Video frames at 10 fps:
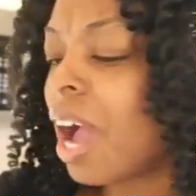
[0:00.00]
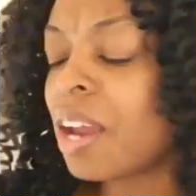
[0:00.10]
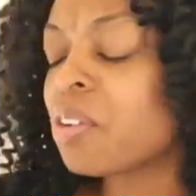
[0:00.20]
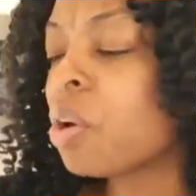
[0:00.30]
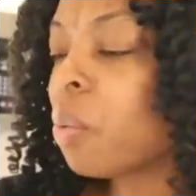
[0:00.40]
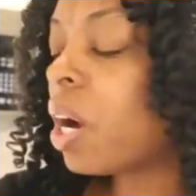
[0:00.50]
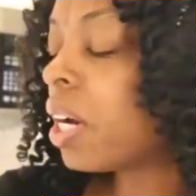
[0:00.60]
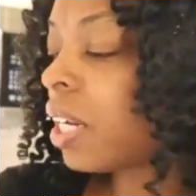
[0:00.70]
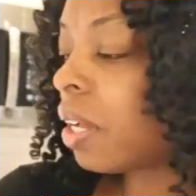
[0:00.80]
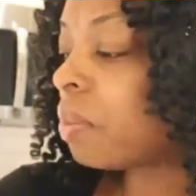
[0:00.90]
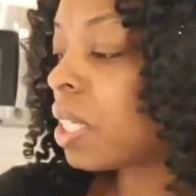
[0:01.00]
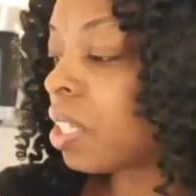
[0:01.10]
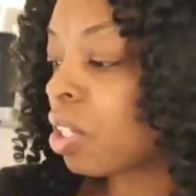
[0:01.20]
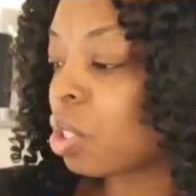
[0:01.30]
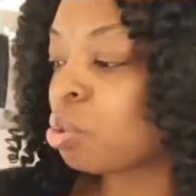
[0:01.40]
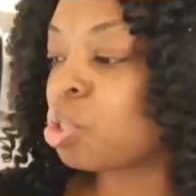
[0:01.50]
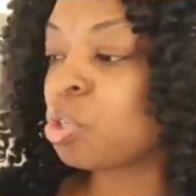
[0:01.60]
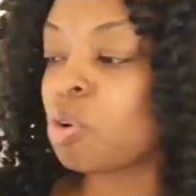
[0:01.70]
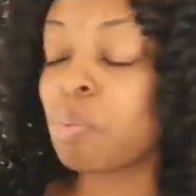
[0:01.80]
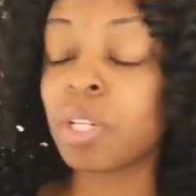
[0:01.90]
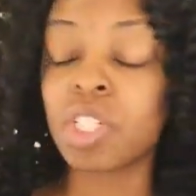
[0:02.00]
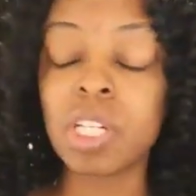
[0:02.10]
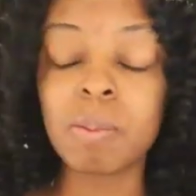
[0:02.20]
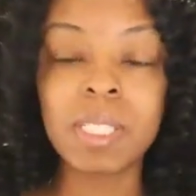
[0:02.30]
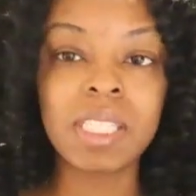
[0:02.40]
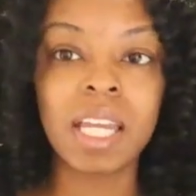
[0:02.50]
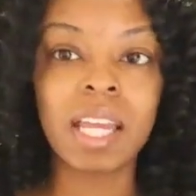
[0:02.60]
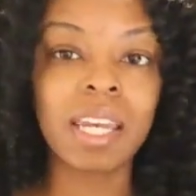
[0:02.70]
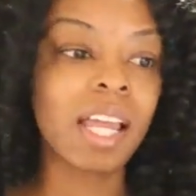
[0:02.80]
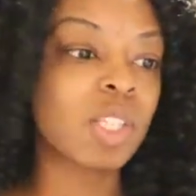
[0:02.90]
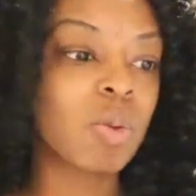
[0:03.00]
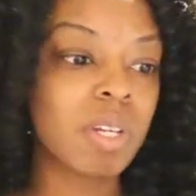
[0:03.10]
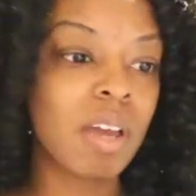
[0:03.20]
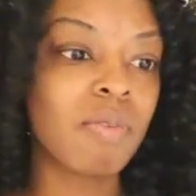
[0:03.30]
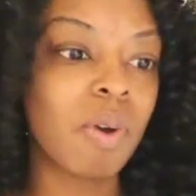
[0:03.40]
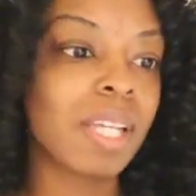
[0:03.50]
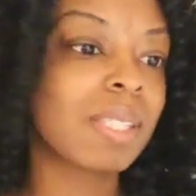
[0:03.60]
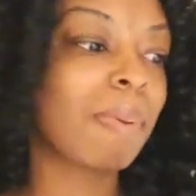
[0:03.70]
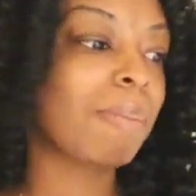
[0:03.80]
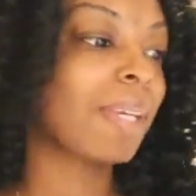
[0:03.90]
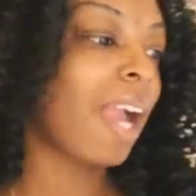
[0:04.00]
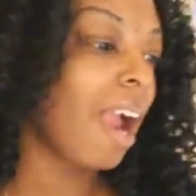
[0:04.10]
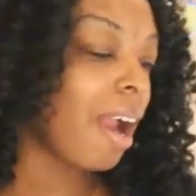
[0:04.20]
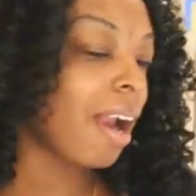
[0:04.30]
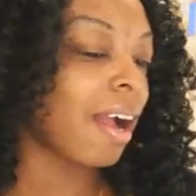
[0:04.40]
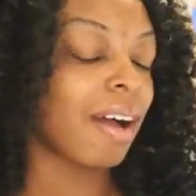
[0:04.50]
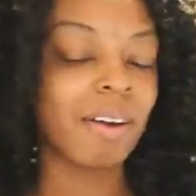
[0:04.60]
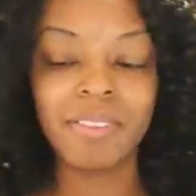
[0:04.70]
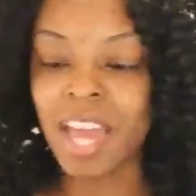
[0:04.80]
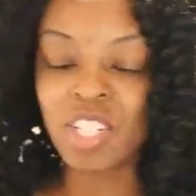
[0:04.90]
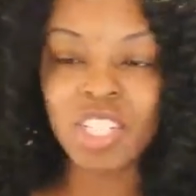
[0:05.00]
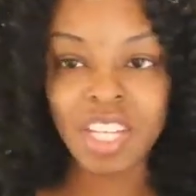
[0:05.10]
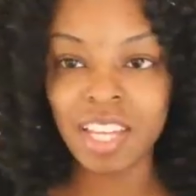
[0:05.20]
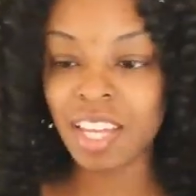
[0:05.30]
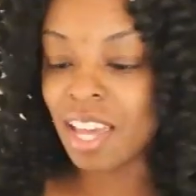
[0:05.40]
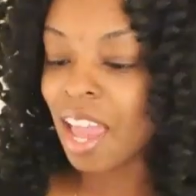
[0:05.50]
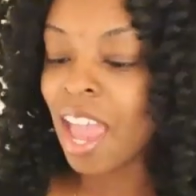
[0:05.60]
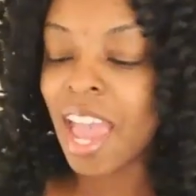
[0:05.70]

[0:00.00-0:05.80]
I don't know what her name is on YouTube, but she be saying, like, doing that voice, baby girl, that shit.